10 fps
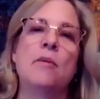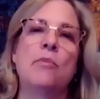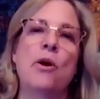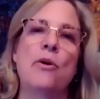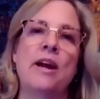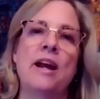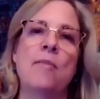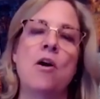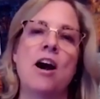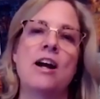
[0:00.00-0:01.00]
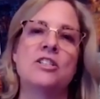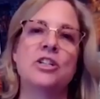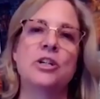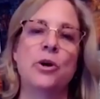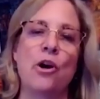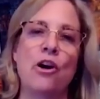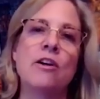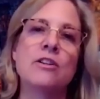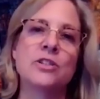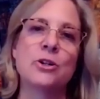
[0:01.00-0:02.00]
program onto
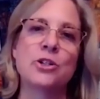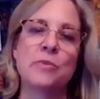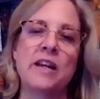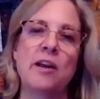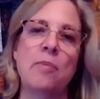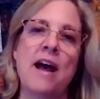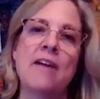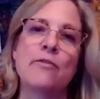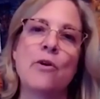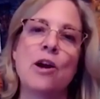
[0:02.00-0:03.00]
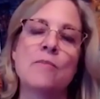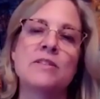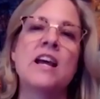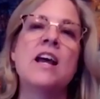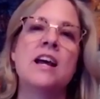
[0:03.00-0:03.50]
her social media platforms.